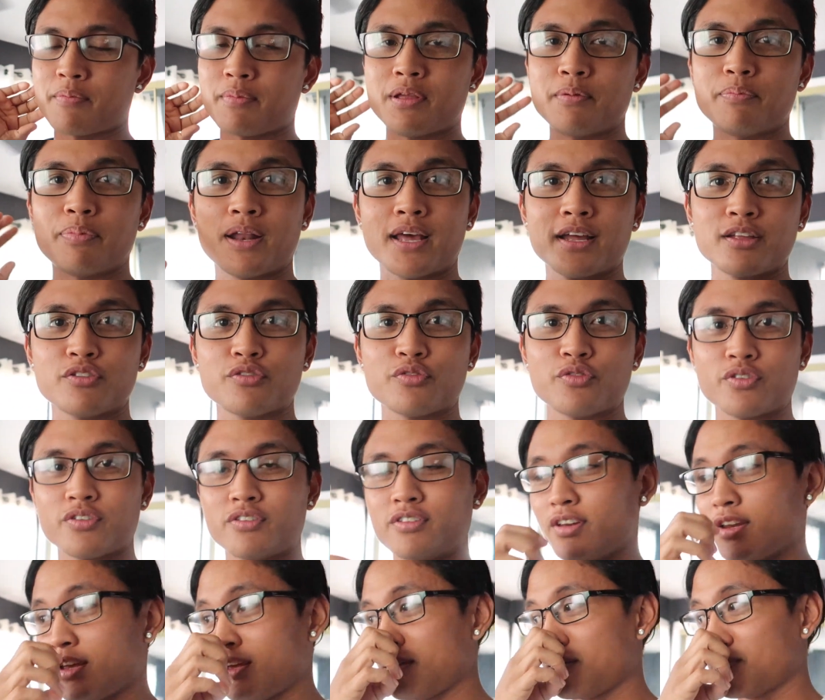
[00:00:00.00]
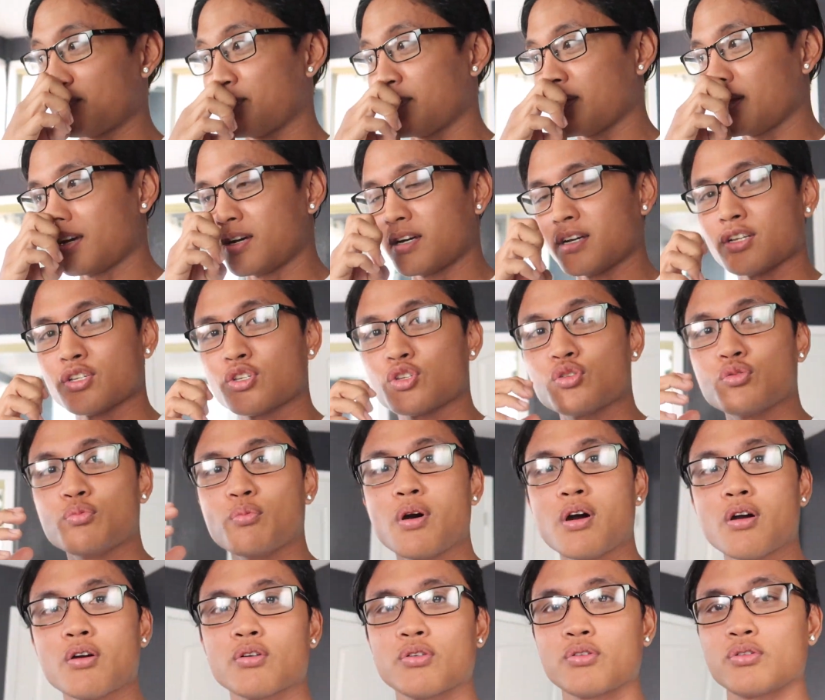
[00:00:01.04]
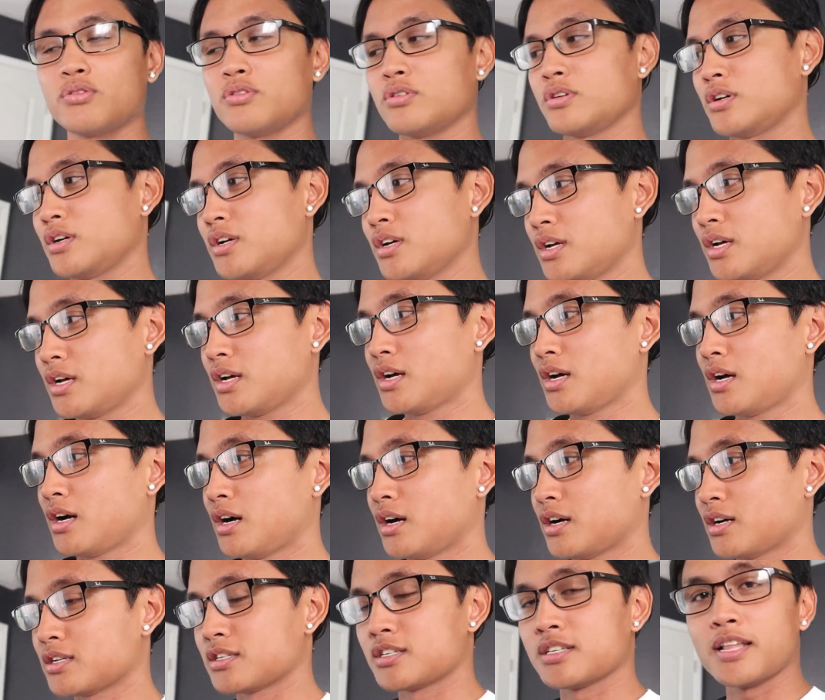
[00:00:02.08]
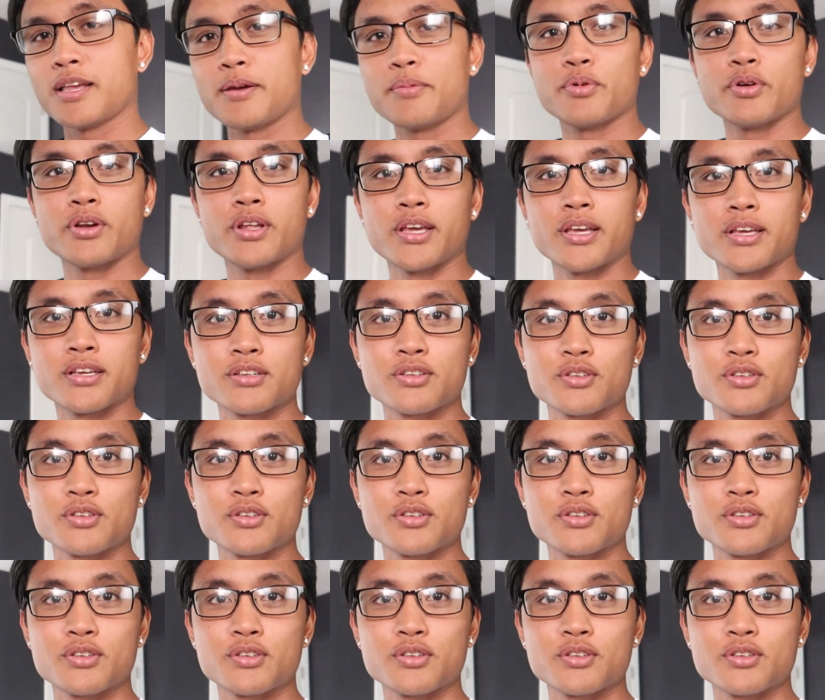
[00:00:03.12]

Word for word: I made plans for today because tomorrow uh, is Labor Day.